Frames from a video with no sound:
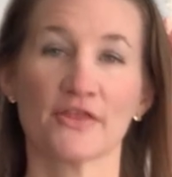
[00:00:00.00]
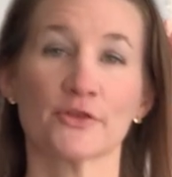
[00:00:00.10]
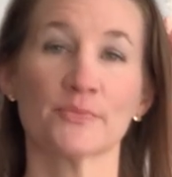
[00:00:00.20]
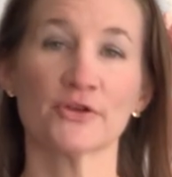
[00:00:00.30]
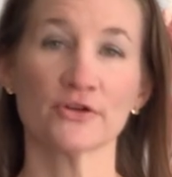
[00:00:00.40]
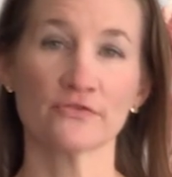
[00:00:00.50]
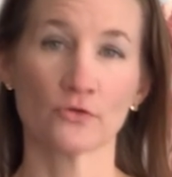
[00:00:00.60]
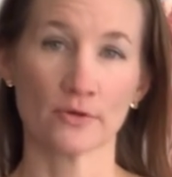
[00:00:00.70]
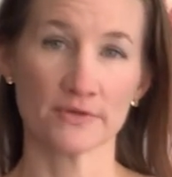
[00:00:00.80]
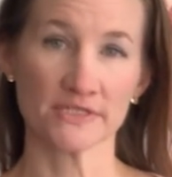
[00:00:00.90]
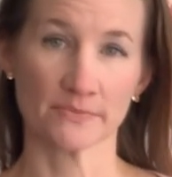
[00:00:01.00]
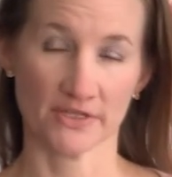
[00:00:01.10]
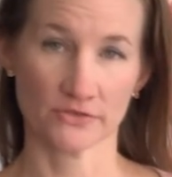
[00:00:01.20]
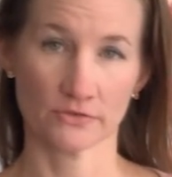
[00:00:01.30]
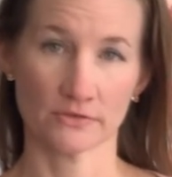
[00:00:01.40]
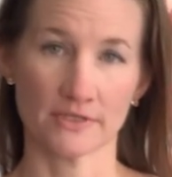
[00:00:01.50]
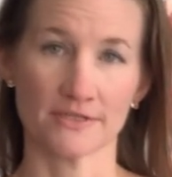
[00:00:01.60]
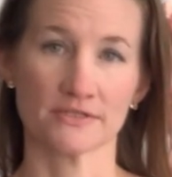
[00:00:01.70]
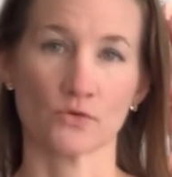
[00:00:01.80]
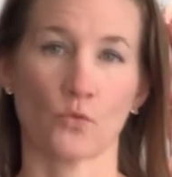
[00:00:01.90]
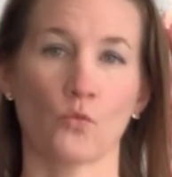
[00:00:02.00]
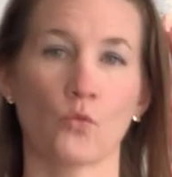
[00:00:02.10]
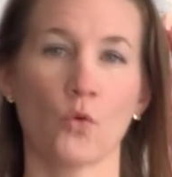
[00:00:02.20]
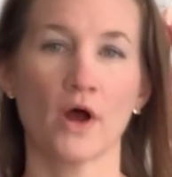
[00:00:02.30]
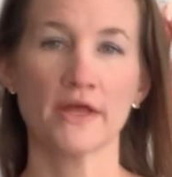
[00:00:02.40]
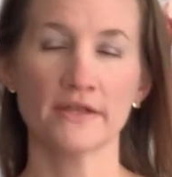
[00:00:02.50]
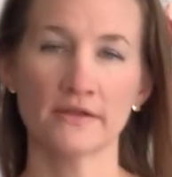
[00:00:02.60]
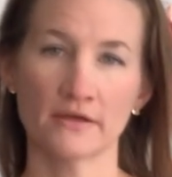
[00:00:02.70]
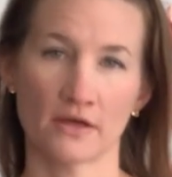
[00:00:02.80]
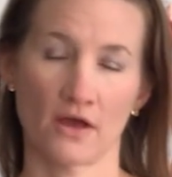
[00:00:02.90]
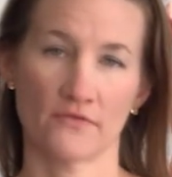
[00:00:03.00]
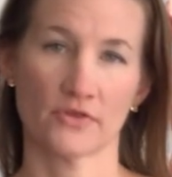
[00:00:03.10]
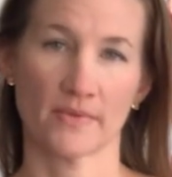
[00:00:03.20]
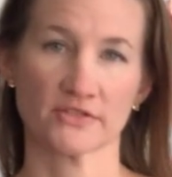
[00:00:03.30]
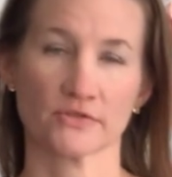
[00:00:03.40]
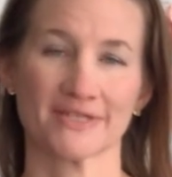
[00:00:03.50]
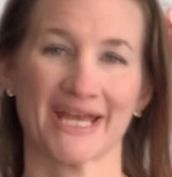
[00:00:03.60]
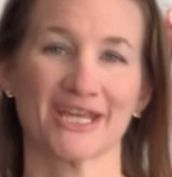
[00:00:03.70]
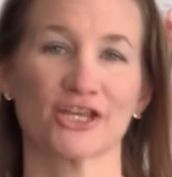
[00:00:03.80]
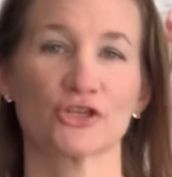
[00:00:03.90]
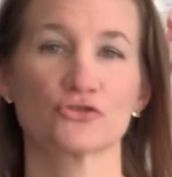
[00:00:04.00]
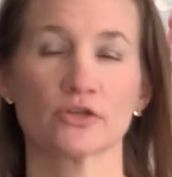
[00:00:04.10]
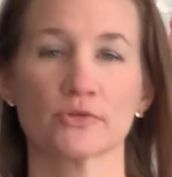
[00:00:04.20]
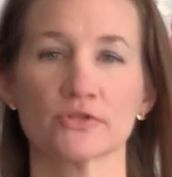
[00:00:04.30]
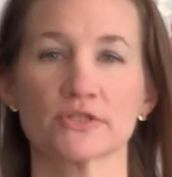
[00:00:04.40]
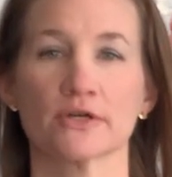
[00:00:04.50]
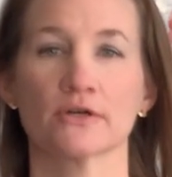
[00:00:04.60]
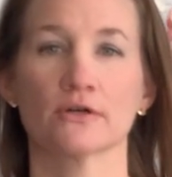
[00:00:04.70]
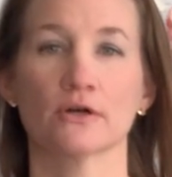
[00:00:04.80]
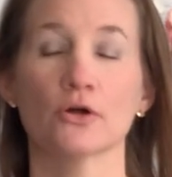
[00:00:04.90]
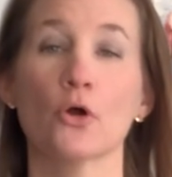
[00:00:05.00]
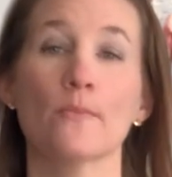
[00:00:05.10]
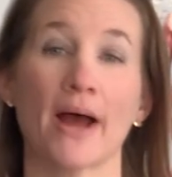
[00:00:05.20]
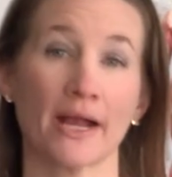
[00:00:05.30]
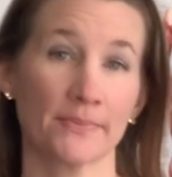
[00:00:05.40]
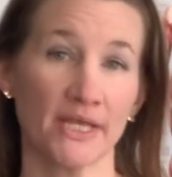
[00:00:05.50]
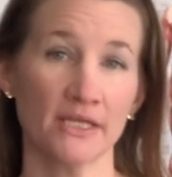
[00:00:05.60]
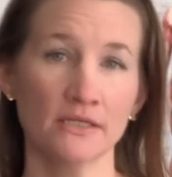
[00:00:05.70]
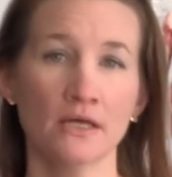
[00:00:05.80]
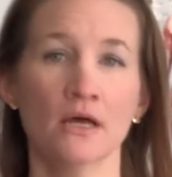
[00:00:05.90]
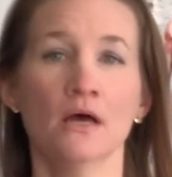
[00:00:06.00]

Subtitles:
The piriformis muscle is one of the muscles that can contribute to low back pain.